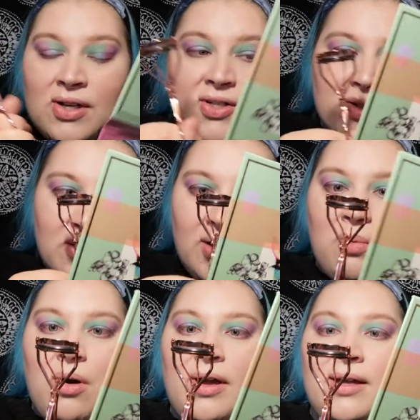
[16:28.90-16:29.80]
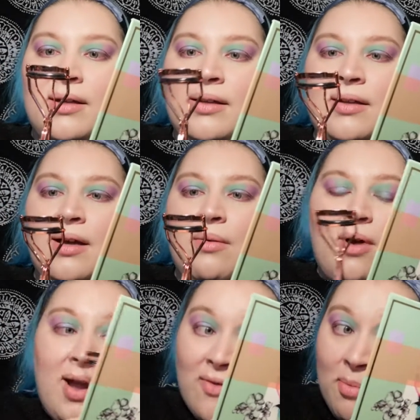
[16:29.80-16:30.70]
it's just like, why
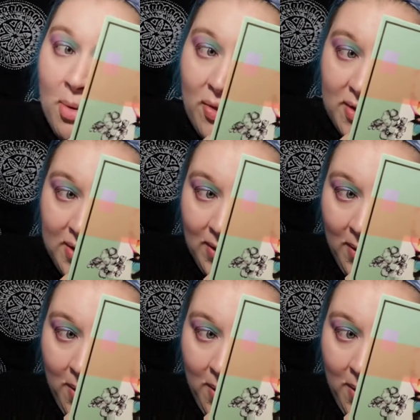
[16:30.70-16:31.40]
have I bothered if